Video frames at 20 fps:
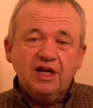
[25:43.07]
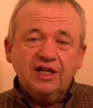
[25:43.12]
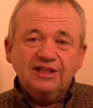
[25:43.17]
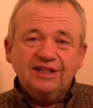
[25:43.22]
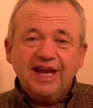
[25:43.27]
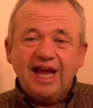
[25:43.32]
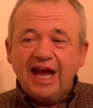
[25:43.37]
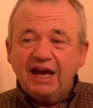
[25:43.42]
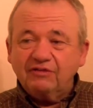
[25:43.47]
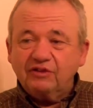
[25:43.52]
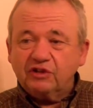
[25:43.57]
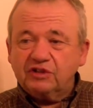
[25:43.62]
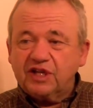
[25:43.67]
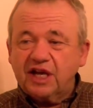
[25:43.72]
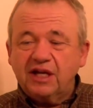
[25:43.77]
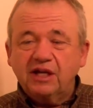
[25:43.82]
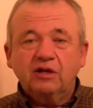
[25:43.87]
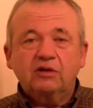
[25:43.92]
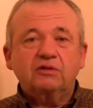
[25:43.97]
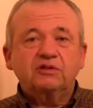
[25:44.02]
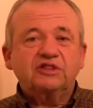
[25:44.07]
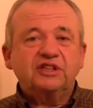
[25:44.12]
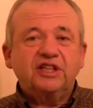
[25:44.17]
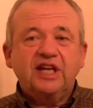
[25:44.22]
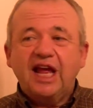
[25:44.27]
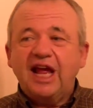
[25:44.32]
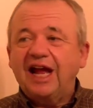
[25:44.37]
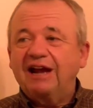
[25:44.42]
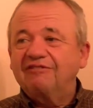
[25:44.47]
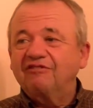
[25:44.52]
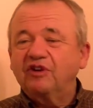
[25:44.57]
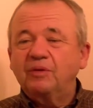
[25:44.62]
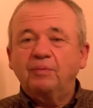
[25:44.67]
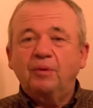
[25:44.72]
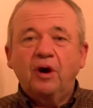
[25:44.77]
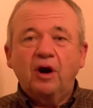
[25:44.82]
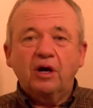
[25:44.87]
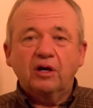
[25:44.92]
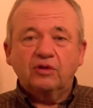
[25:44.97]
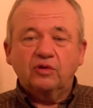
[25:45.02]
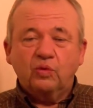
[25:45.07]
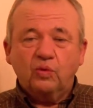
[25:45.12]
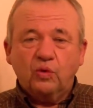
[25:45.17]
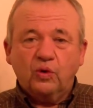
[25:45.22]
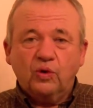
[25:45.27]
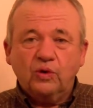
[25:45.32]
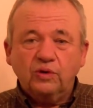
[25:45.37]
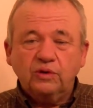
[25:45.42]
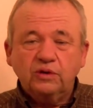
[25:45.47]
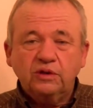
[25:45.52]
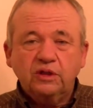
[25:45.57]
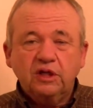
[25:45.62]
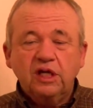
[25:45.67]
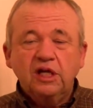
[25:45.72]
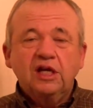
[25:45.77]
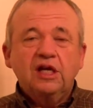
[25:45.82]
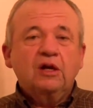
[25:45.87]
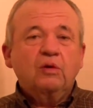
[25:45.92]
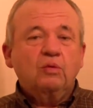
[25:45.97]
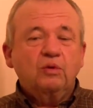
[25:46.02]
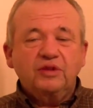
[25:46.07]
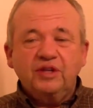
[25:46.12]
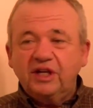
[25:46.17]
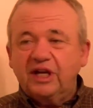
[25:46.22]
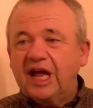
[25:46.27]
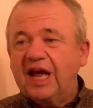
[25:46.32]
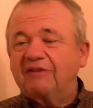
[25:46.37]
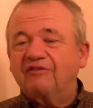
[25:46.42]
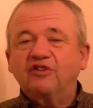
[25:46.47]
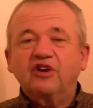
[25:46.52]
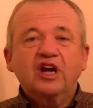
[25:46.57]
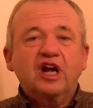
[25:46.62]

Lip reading: They have their tentacles in every part of the world, within every